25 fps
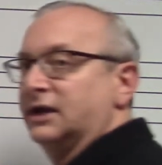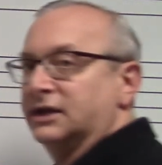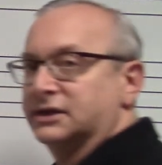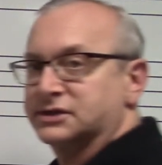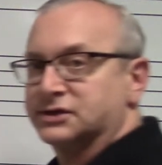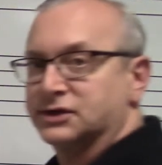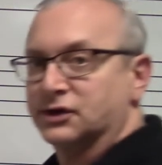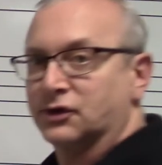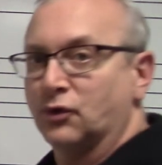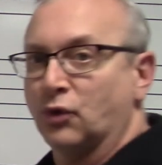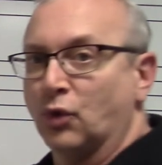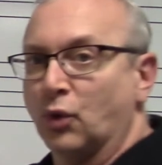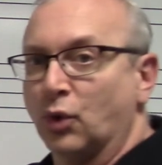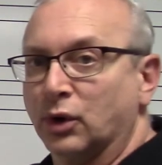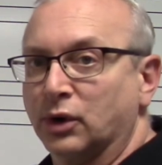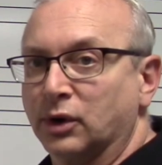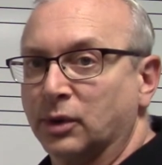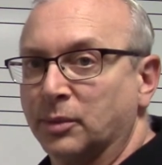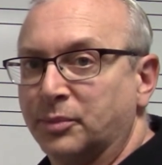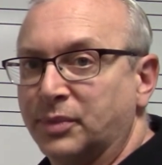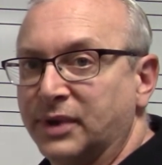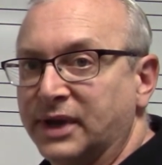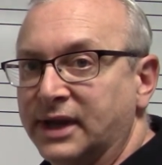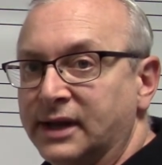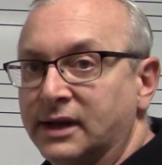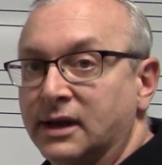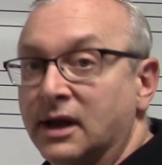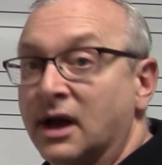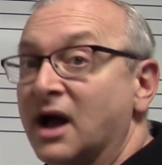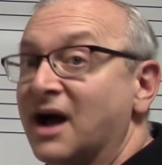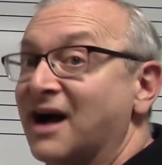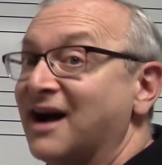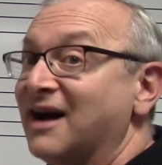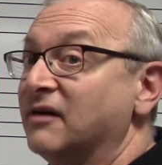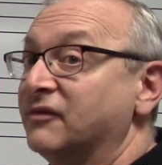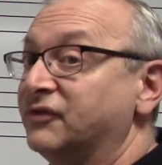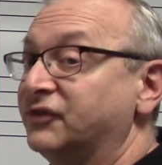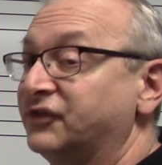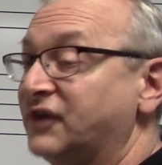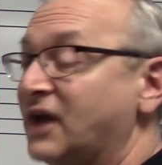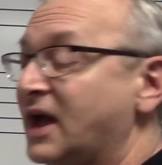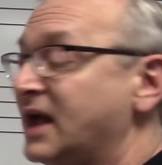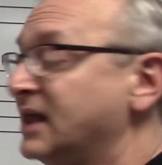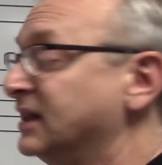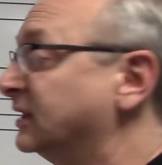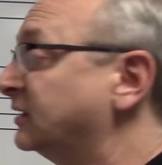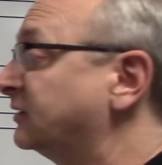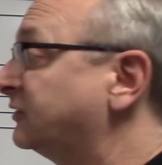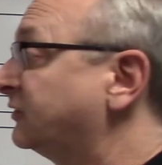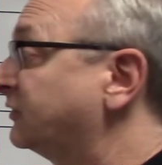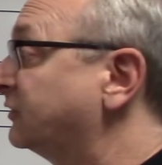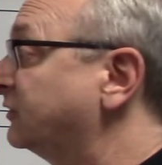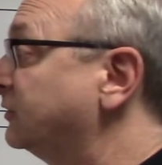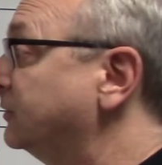a quarter beat of silence.